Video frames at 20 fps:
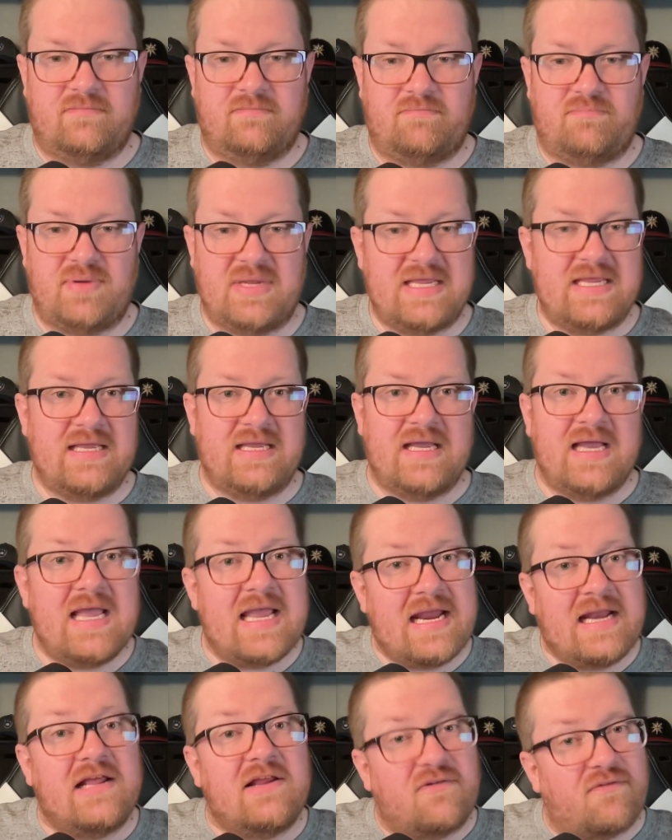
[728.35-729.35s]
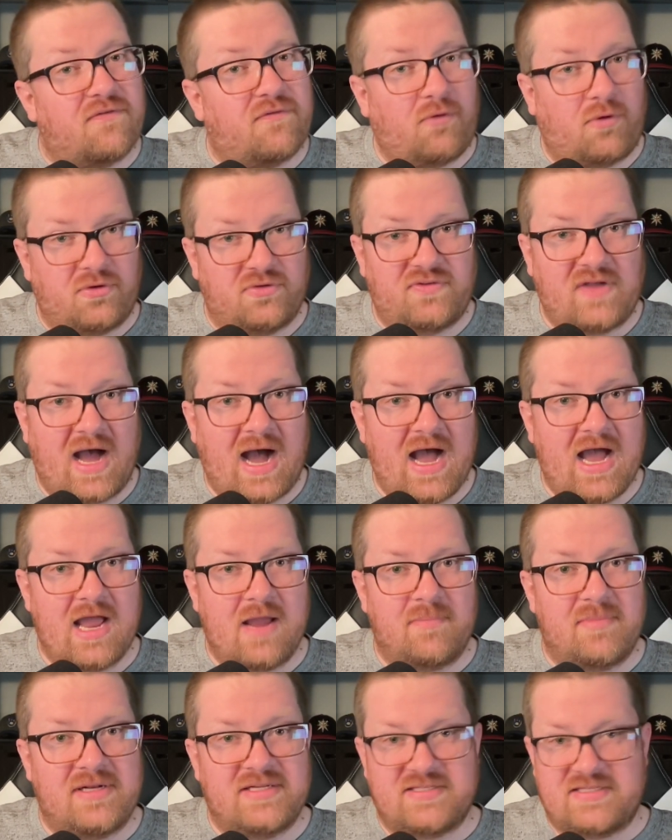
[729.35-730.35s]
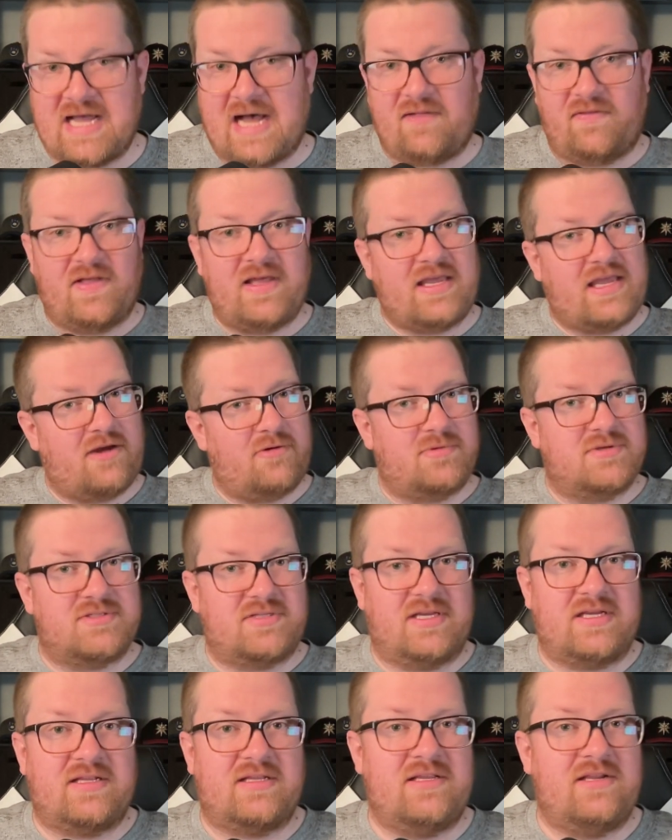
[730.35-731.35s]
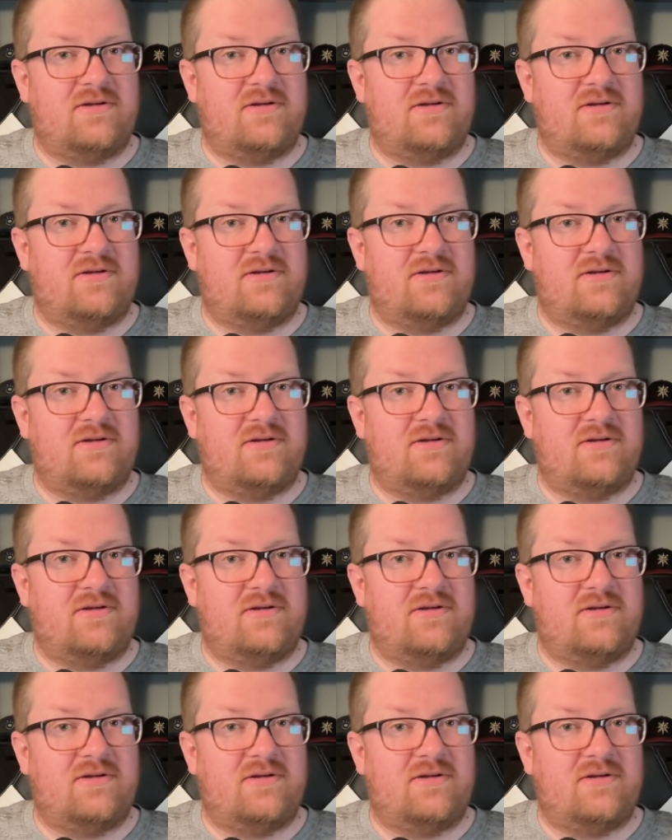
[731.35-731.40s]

being in it full time, it's not like it was like,